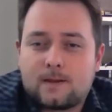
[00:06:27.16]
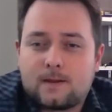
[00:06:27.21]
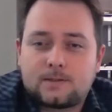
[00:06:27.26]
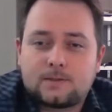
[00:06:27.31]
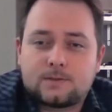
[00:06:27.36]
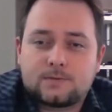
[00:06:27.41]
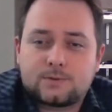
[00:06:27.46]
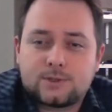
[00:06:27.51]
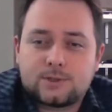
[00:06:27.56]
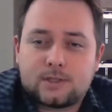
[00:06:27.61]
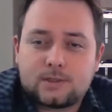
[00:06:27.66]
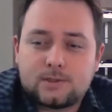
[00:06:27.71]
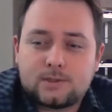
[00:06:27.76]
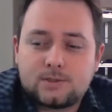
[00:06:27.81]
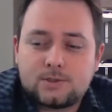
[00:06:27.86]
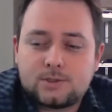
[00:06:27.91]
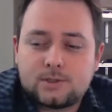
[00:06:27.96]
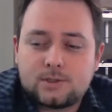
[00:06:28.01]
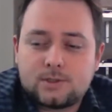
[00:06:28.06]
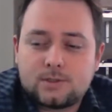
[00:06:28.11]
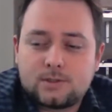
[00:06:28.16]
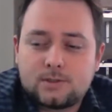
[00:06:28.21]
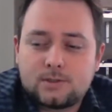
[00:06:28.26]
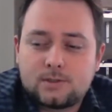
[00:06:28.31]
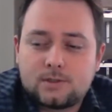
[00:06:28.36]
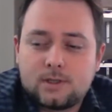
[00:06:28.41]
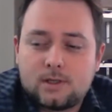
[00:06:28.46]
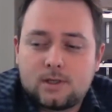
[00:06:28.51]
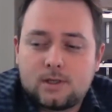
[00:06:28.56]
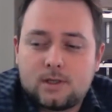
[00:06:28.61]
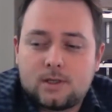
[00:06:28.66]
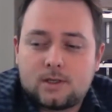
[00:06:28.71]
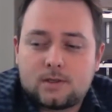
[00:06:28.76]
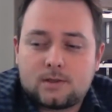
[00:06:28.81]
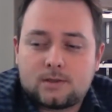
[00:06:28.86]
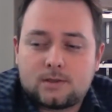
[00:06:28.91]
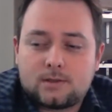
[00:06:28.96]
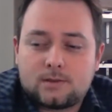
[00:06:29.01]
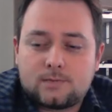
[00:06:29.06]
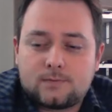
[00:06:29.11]
kind of challenging
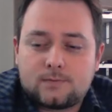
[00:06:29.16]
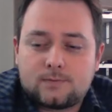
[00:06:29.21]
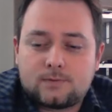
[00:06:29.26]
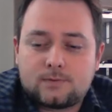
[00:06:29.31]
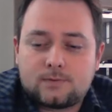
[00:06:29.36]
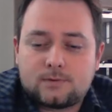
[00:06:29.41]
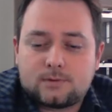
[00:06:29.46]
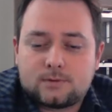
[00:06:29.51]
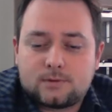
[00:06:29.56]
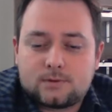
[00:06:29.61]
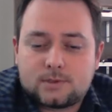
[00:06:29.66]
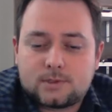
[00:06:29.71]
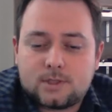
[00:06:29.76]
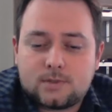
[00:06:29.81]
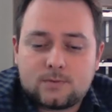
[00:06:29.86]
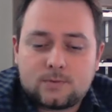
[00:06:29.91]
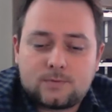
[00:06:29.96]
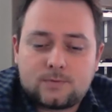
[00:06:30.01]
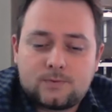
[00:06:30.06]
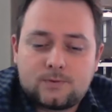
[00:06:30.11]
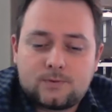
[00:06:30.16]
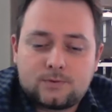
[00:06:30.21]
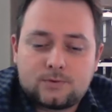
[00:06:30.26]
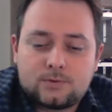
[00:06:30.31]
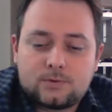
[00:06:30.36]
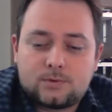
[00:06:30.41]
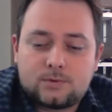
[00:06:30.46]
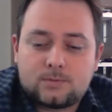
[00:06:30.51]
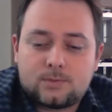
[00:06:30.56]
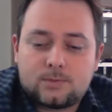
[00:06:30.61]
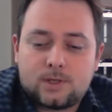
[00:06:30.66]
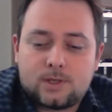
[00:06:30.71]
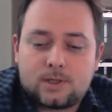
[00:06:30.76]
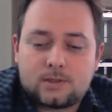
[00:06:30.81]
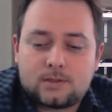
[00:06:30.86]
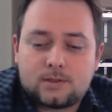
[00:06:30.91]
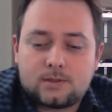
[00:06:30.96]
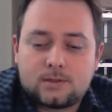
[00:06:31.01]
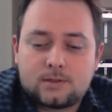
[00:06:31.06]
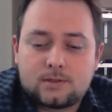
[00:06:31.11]
for some of you,
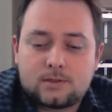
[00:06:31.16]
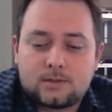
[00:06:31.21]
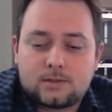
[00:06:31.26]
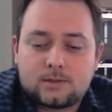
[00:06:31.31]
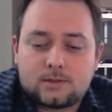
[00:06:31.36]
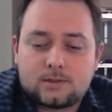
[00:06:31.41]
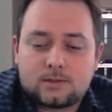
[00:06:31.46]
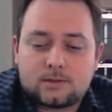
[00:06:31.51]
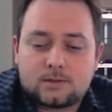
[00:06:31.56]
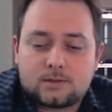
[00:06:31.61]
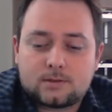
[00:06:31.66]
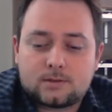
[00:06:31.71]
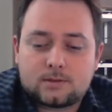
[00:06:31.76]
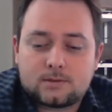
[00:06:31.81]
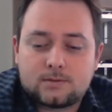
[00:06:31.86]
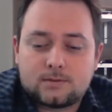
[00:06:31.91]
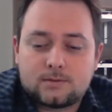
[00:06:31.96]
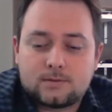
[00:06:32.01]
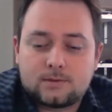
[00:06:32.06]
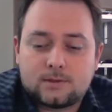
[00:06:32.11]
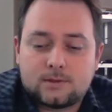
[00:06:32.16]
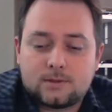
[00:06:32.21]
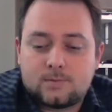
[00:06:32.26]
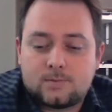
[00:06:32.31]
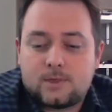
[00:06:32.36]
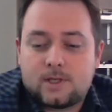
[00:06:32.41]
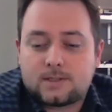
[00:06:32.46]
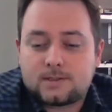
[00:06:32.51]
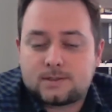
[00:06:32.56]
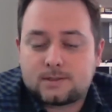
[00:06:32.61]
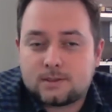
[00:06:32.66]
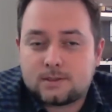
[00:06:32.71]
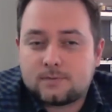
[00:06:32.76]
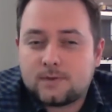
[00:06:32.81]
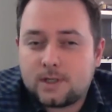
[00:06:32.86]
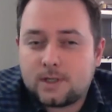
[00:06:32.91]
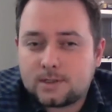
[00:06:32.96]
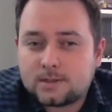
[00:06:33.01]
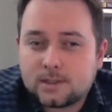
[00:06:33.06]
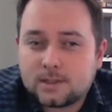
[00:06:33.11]
but the best
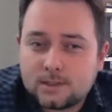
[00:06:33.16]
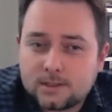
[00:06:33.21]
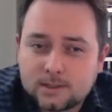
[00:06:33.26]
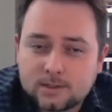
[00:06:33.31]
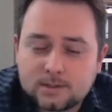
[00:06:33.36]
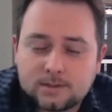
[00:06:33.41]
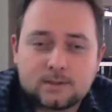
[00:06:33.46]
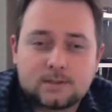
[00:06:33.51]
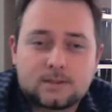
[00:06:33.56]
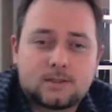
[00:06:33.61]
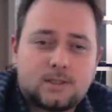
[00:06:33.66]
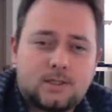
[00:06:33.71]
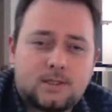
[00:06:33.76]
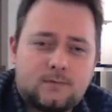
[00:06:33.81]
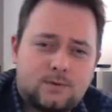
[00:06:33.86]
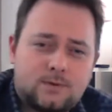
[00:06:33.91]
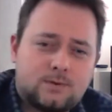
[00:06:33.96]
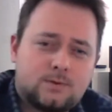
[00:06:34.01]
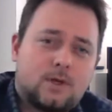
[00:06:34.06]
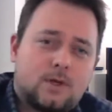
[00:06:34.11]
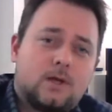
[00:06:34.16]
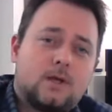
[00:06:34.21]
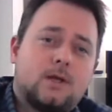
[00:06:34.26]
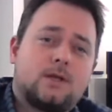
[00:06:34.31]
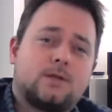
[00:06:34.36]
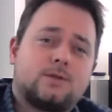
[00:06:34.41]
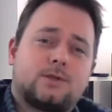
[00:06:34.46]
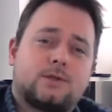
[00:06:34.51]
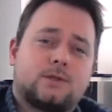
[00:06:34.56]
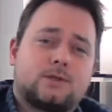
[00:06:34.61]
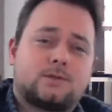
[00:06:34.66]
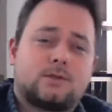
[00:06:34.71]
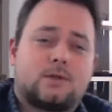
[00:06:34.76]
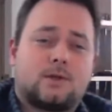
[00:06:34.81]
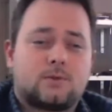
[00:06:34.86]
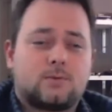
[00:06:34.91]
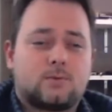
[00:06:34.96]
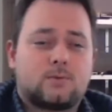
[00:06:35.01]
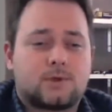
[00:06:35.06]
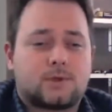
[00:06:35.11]
advice I can give you, just
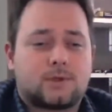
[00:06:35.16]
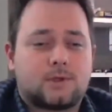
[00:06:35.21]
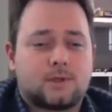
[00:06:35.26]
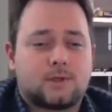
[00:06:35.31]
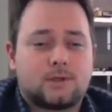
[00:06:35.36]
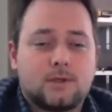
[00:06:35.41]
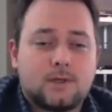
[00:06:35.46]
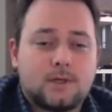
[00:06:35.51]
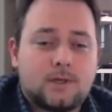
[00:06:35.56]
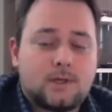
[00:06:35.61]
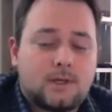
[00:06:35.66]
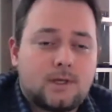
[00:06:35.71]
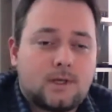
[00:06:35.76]
start working